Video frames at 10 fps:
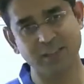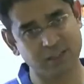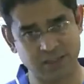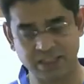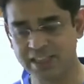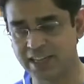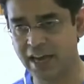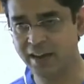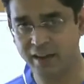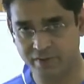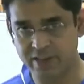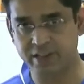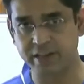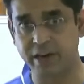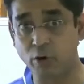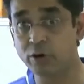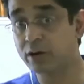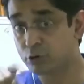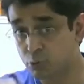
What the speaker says: It's the CT scan if there's any doubt.